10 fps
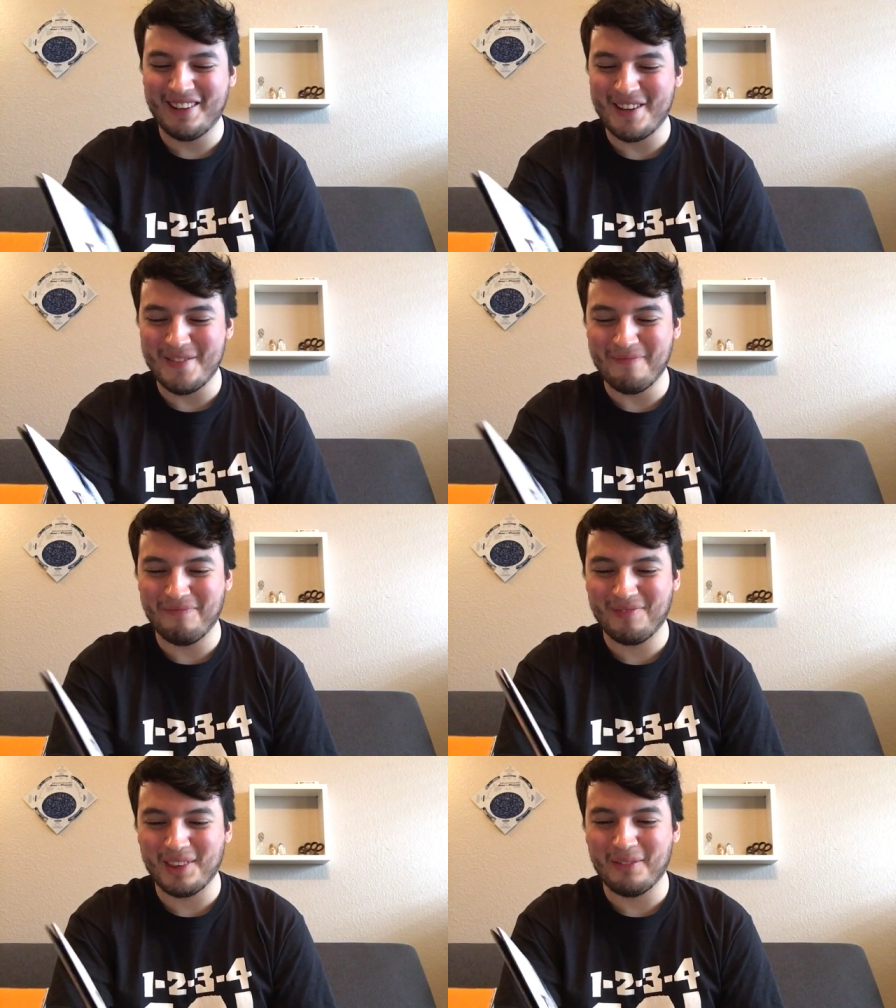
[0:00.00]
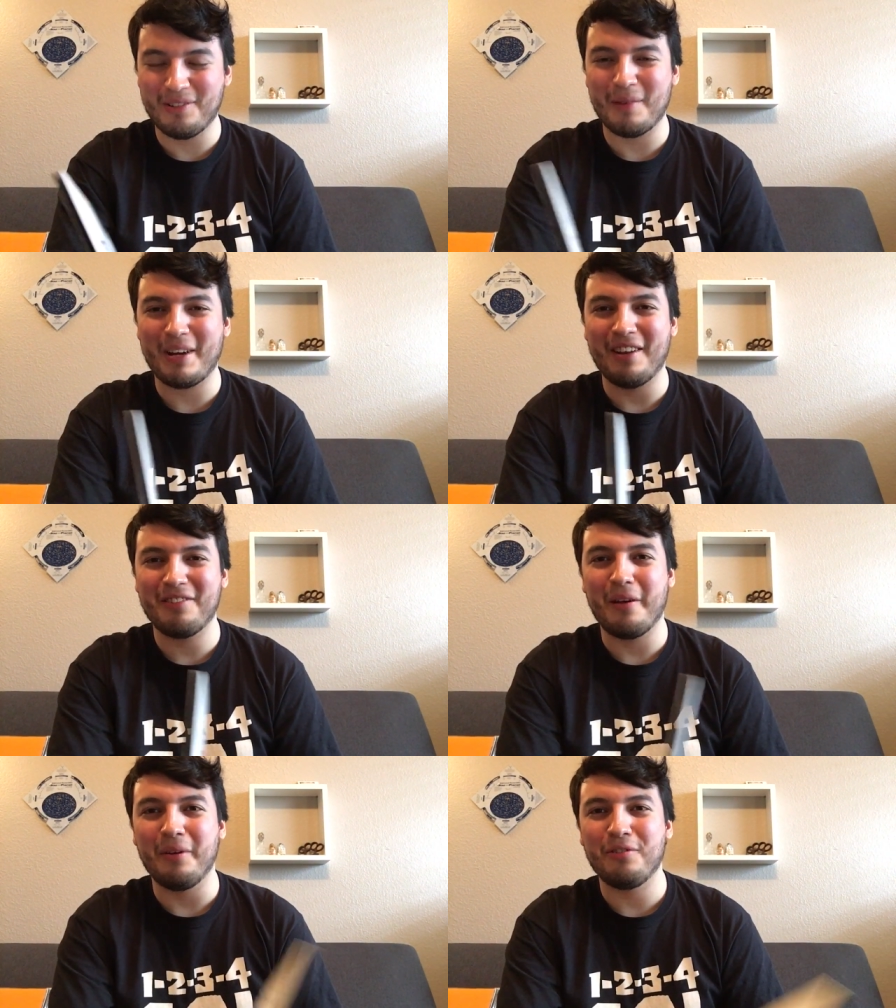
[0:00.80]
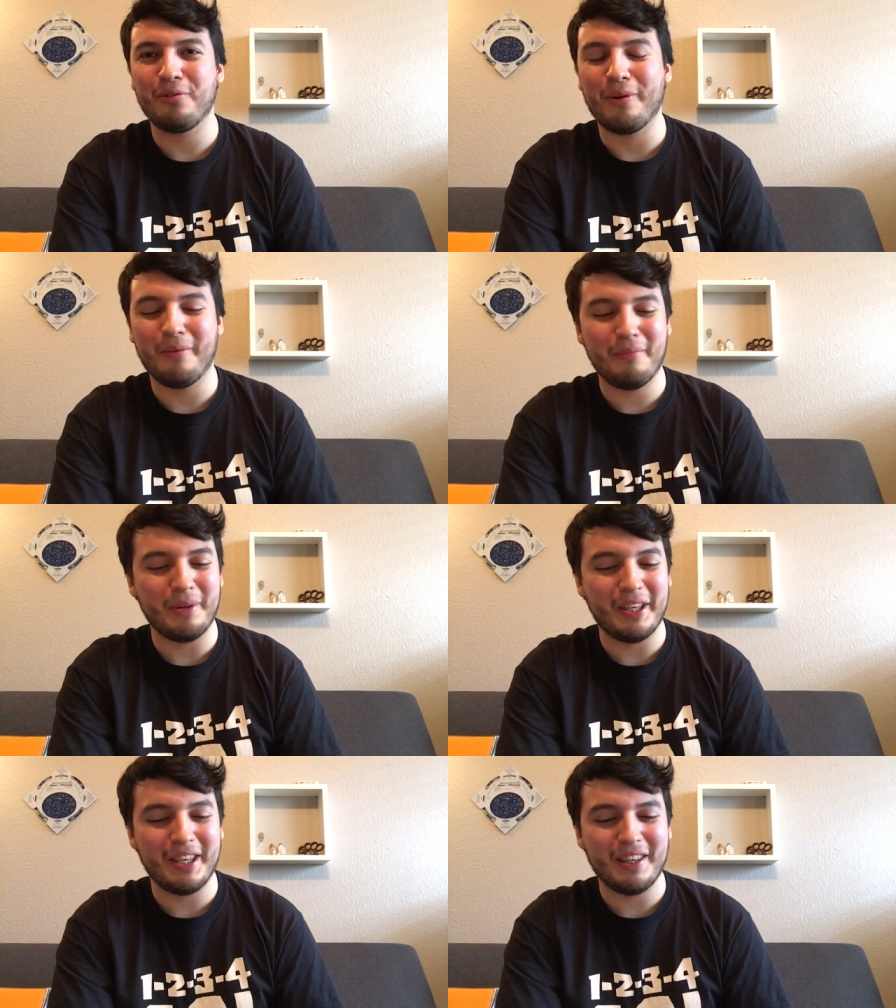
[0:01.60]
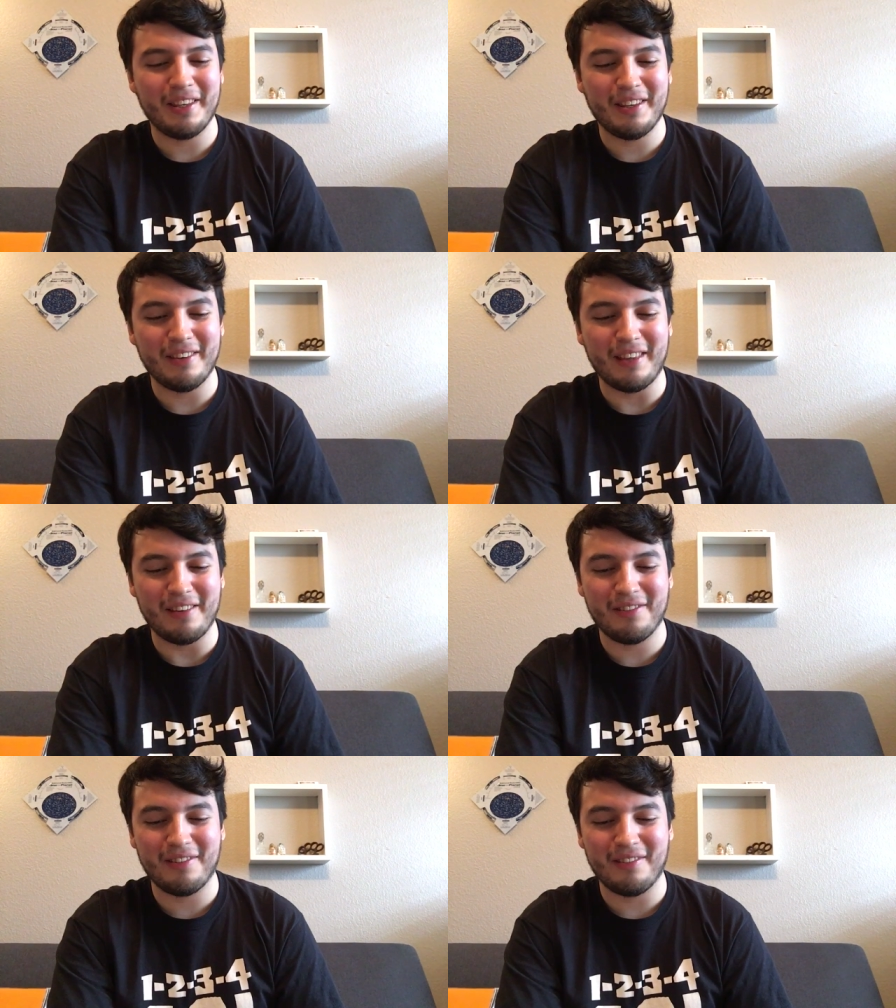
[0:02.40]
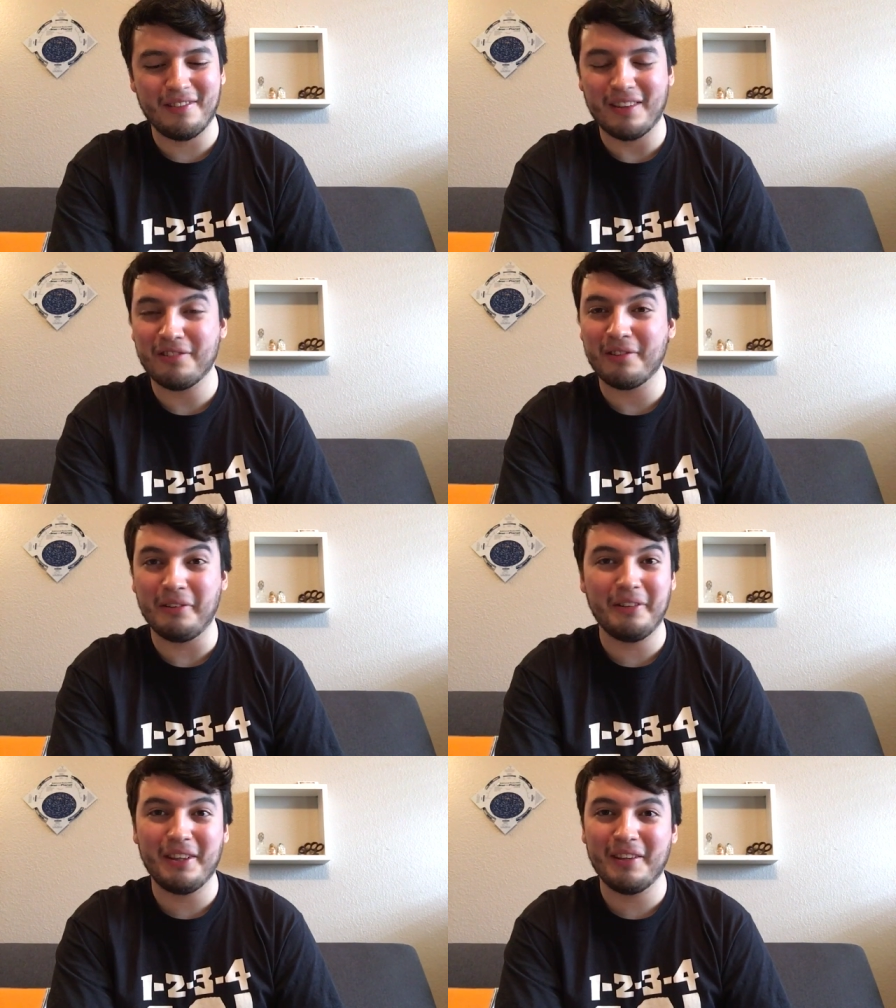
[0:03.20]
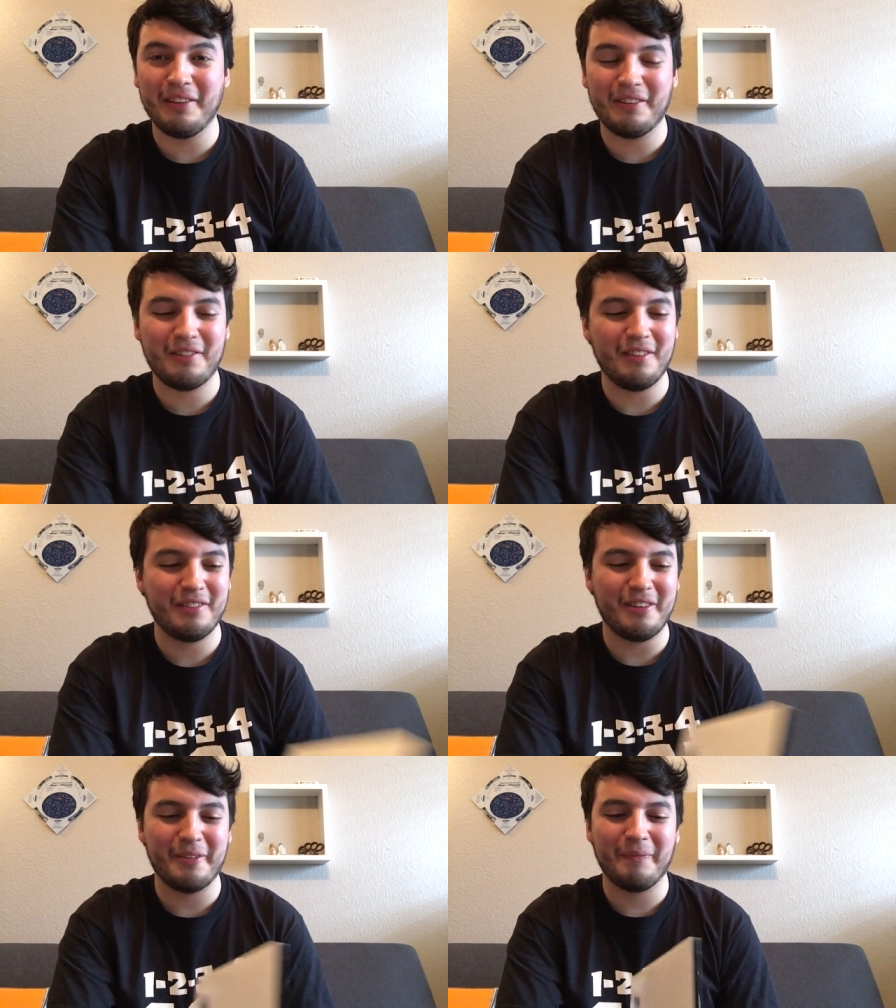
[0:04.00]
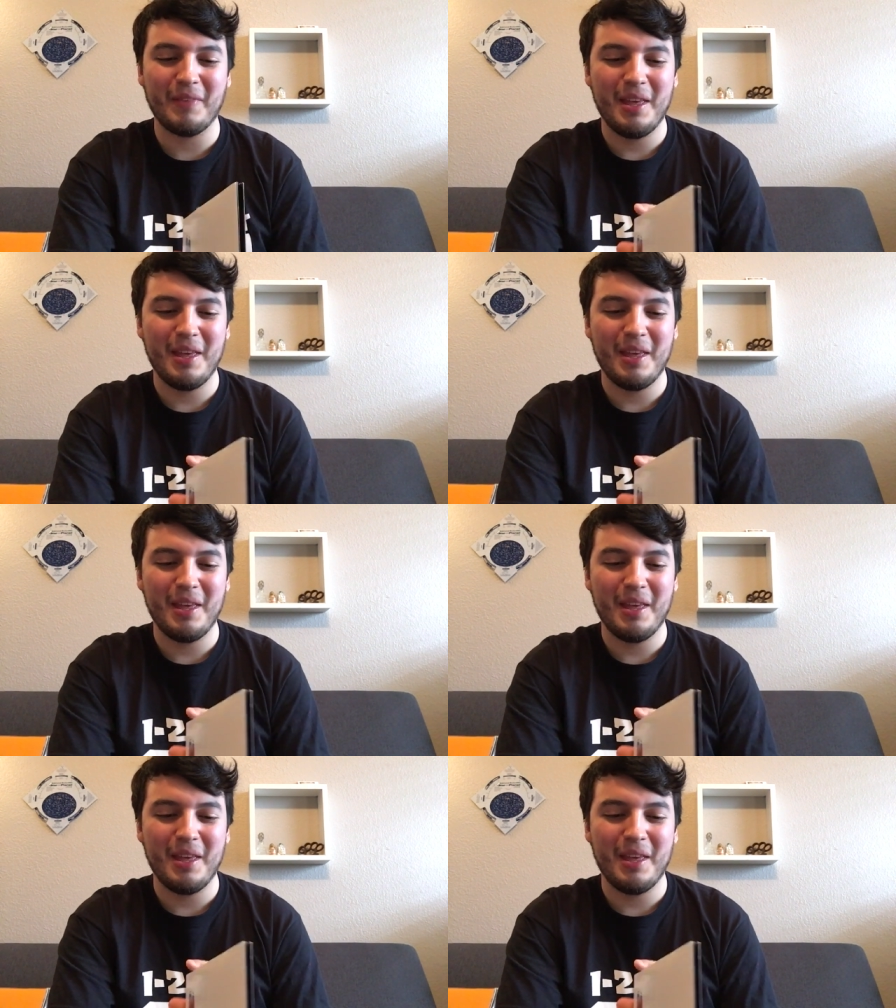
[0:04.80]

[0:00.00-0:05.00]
um, which I'm kind of selling it short, but that's that's literally the lyrics of the song.